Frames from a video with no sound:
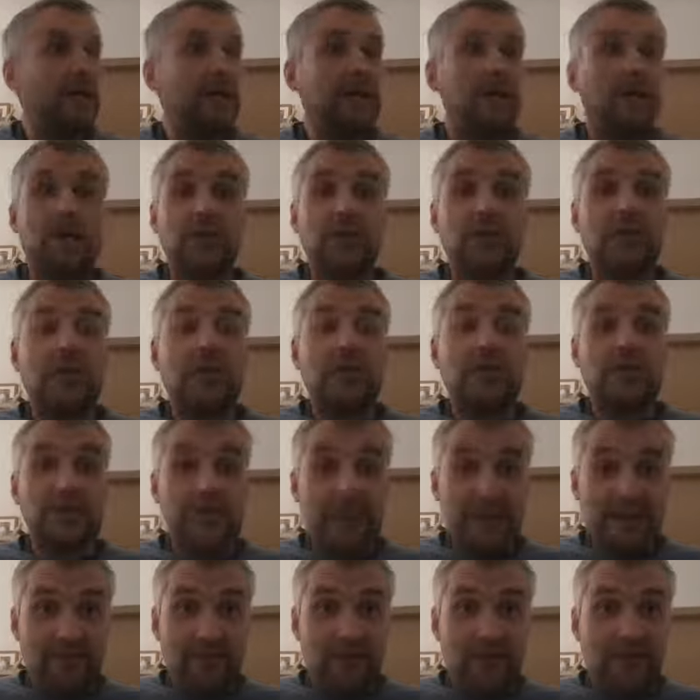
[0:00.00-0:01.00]
knows how to
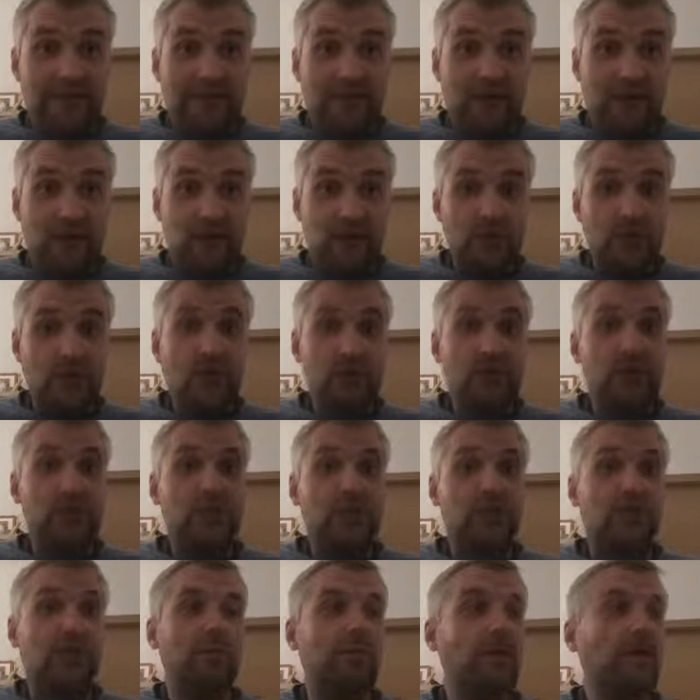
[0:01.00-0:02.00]
navigate, how to do
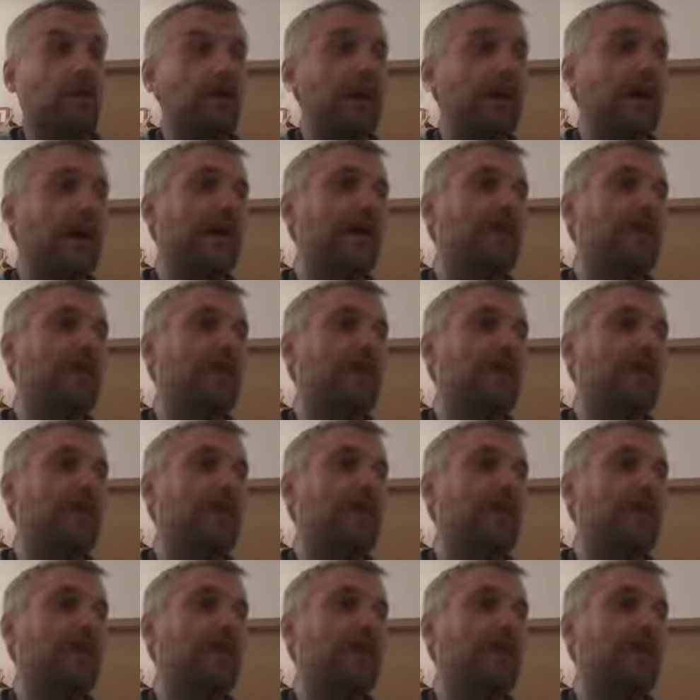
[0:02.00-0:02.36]
his job quick,